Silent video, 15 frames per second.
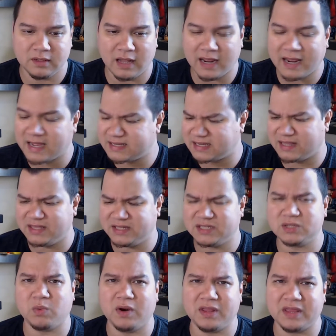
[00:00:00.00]
like I said, this
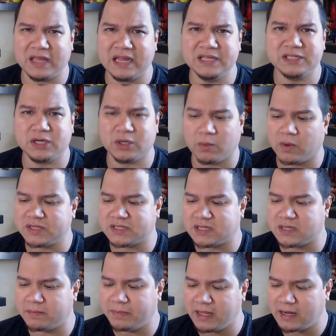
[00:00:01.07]
is one of the easier ones
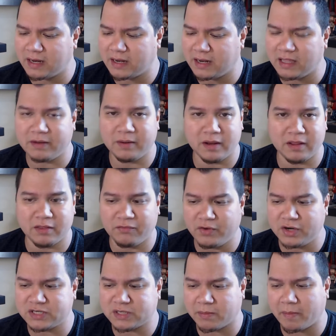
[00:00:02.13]
to beat, and in the
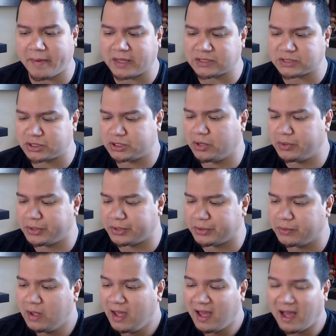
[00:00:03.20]
footage I'm about to show
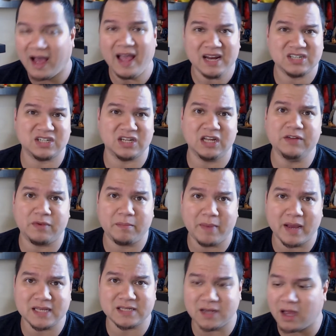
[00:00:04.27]
you, I actually even
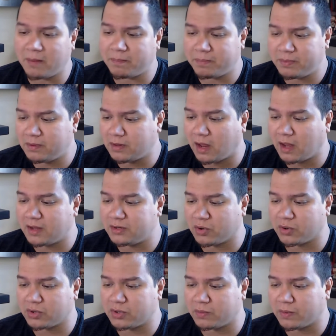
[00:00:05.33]
messed up
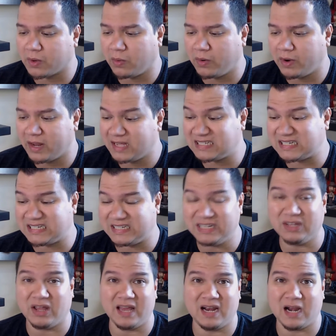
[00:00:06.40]
during the recording and
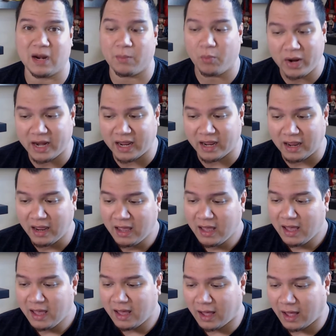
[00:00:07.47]
still ended up winning,
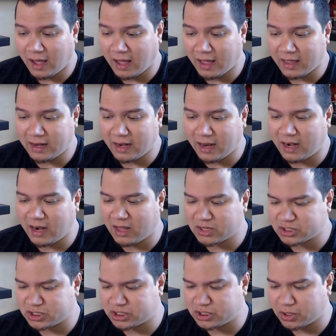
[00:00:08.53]
and I'll
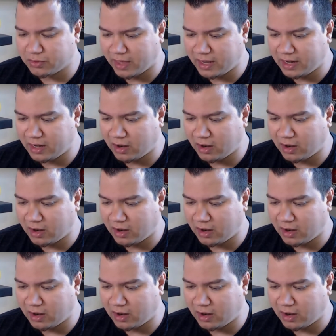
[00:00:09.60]
actually show that